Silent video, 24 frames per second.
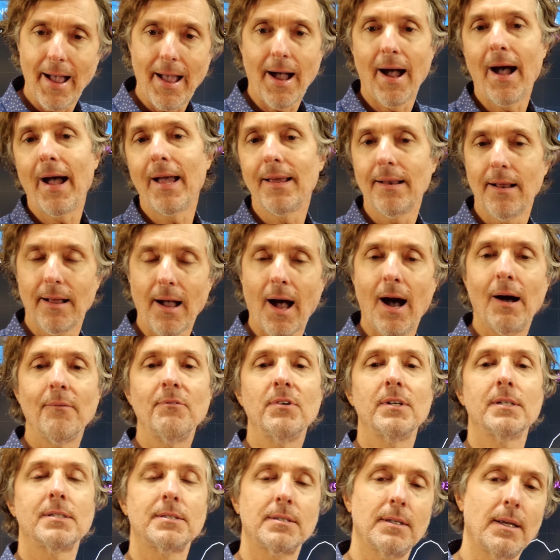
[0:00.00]

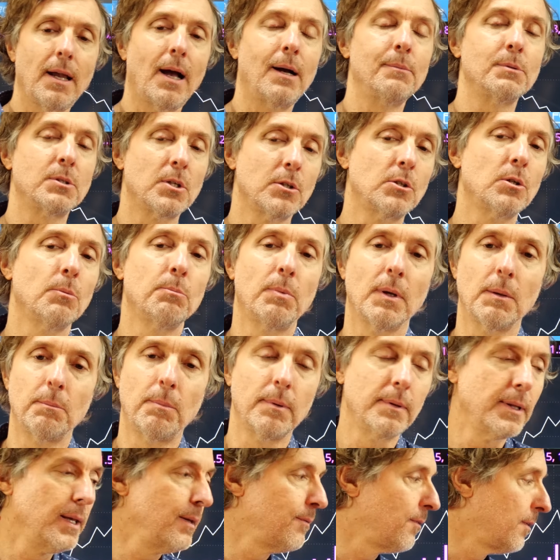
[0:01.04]
I'm such a big
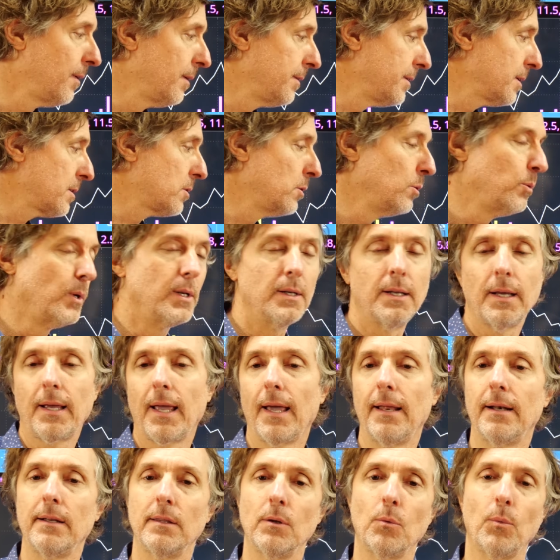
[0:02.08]
believer in this new
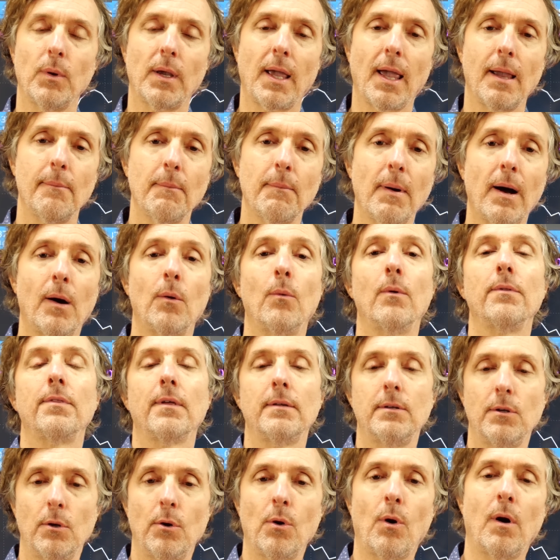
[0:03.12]
indicator that we came out with,
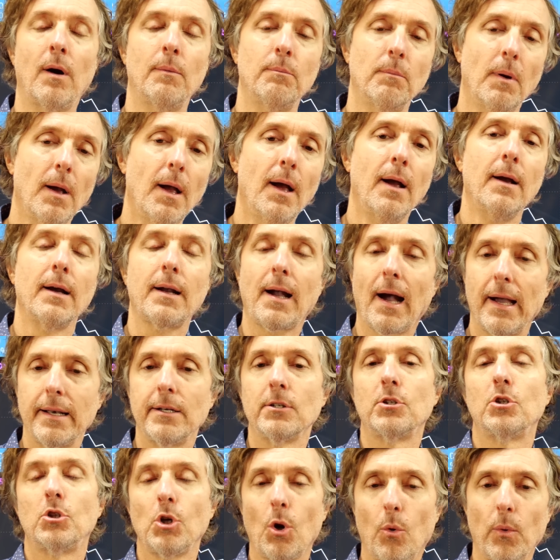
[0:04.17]
and you know I'm kind of
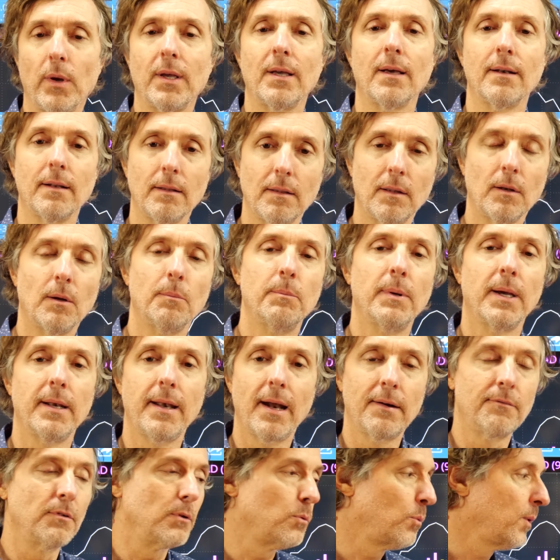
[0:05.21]
showing it a little bit
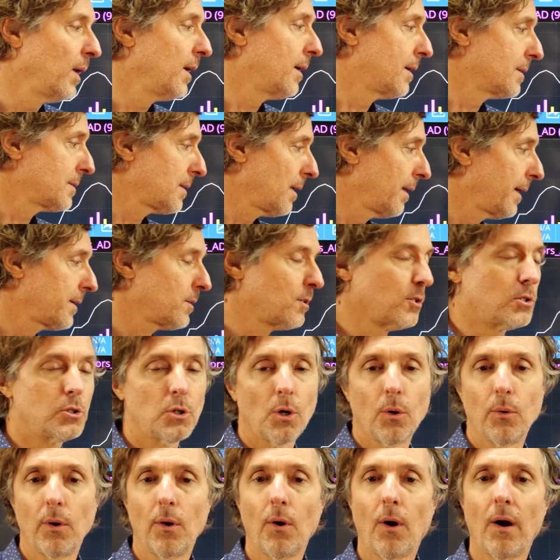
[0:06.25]
every week because I like to
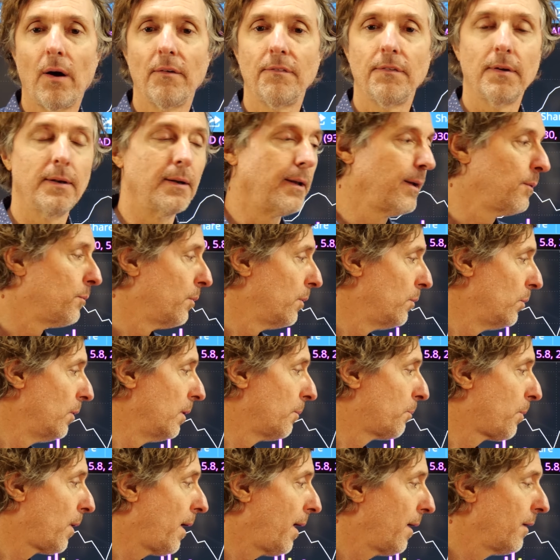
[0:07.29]
show it off, and we're real
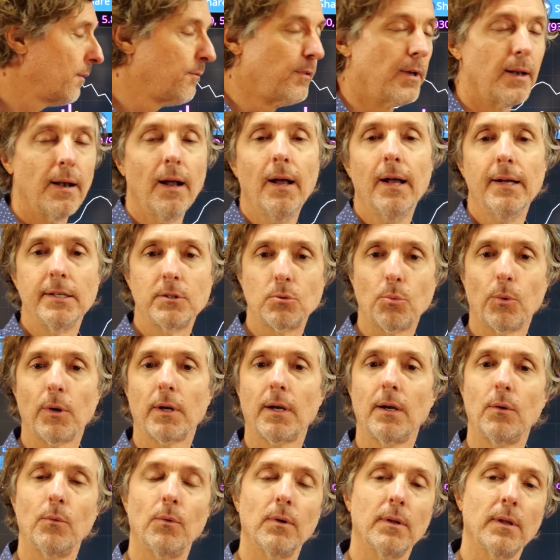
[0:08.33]
proud of it. It's
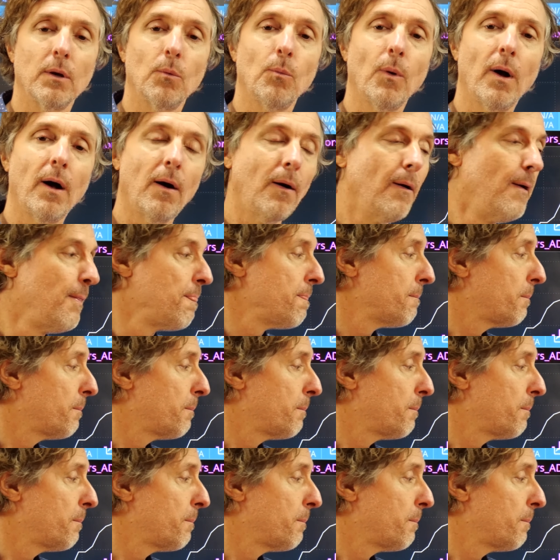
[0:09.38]
working really well.